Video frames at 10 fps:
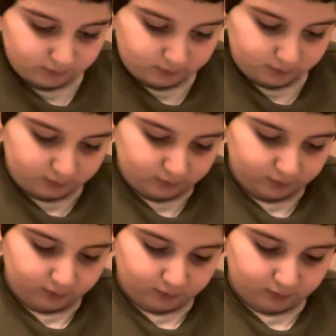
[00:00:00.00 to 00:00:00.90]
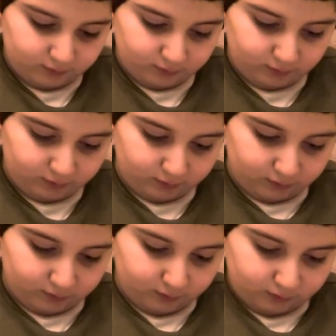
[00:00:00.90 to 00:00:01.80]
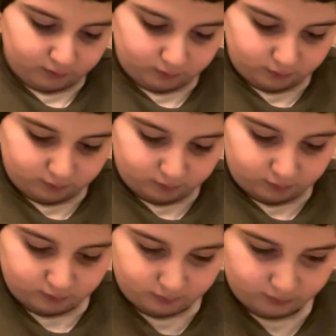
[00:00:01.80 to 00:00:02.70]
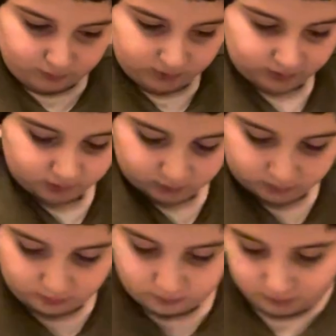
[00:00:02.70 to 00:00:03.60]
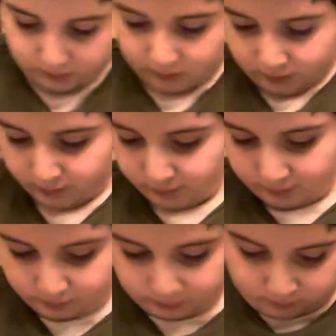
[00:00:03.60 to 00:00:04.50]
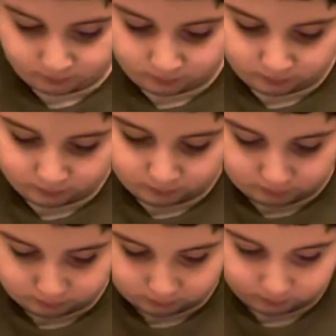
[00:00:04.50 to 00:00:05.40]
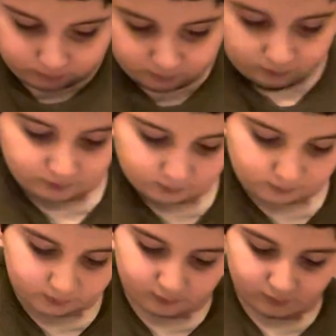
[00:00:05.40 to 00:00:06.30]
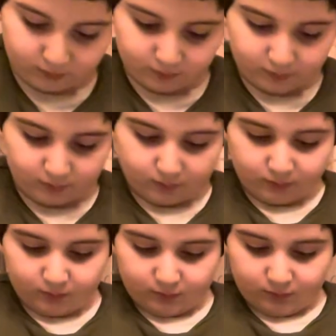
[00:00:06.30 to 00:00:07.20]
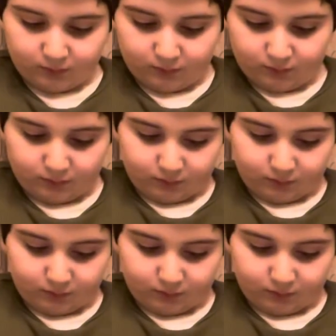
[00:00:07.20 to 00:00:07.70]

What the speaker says: (silence)